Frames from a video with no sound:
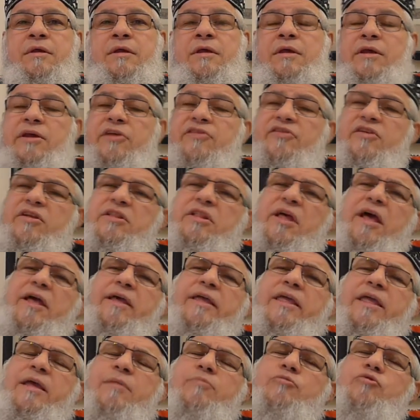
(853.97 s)
he said, I
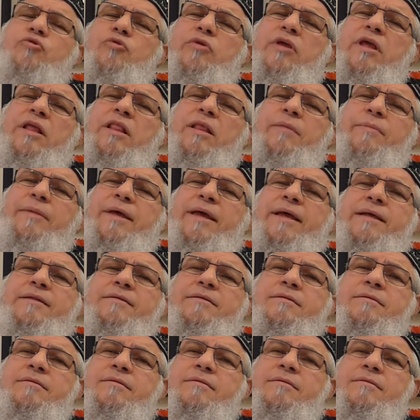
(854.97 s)
came to kill a man